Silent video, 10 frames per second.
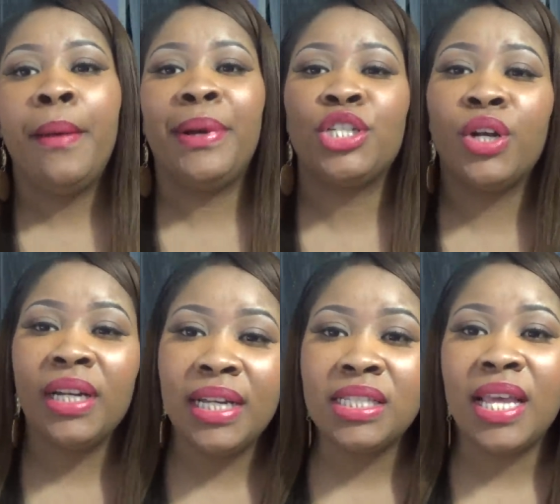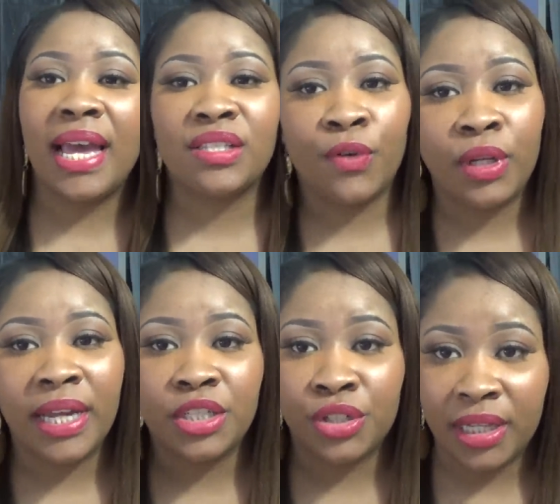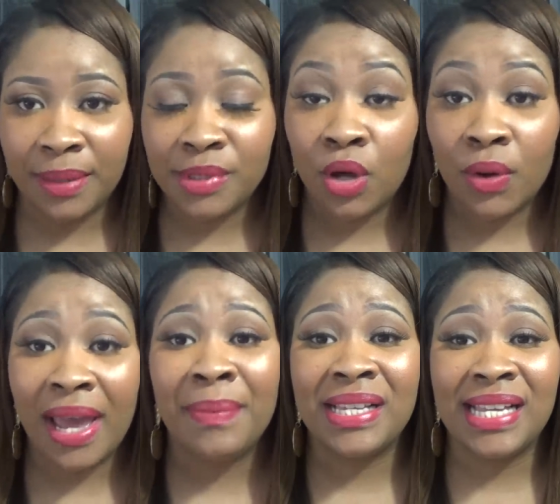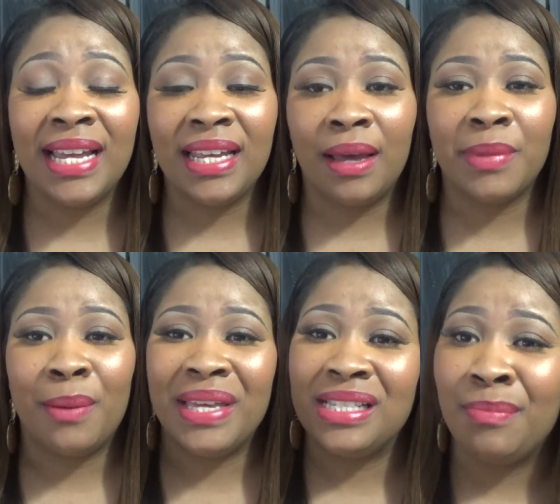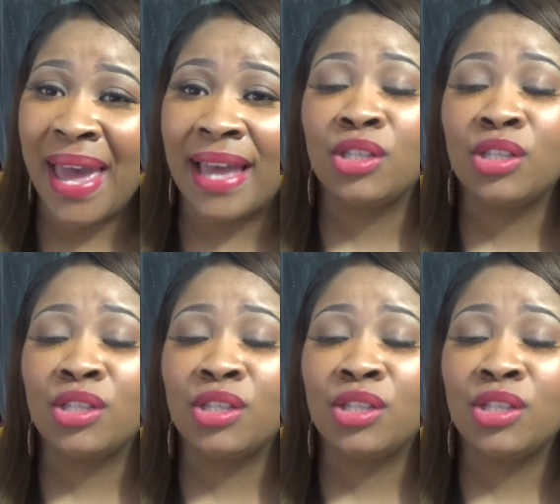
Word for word: But you're going to need to exfoliate your lips, okay, because Candy Yum Yum is matte.